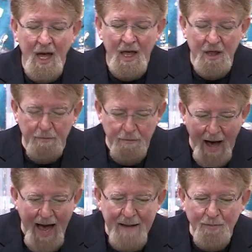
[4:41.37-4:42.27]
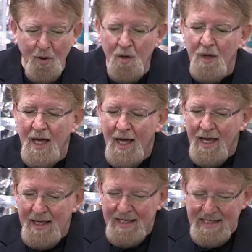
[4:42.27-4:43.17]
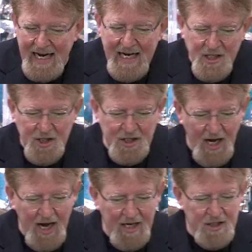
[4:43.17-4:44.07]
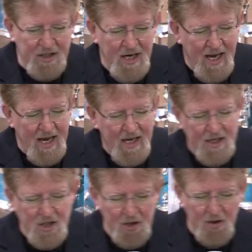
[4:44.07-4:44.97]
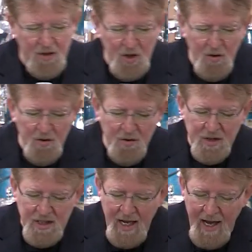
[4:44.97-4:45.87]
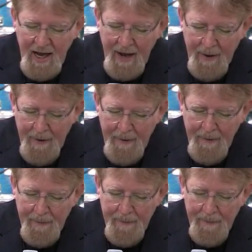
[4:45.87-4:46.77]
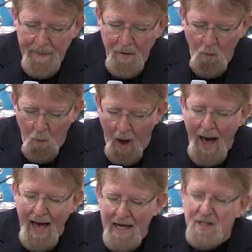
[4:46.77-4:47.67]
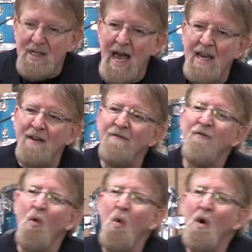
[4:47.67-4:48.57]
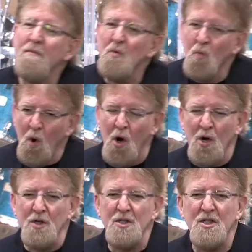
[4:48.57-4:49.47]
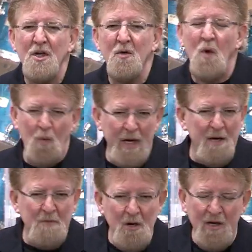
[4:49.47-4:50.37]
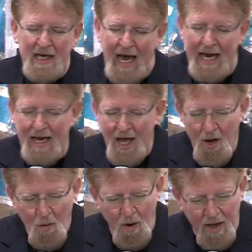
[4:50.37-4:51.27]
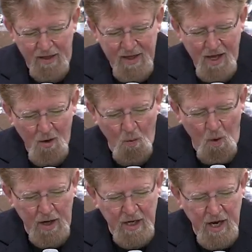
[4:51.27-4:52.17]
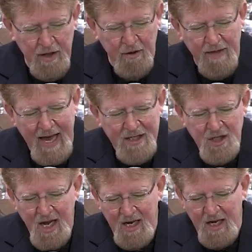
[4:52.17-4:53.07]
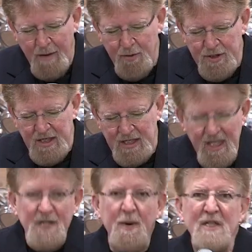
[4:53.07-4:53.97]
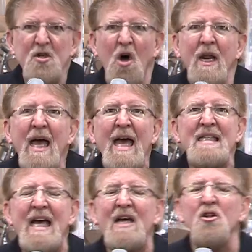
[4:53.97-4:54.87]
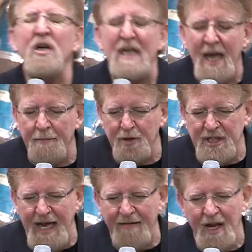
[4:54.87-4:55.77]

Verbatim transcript: The Bible teaches us to use wise and informed words when we communicate with one another. That's number six. Let's press on and take a look at number seven.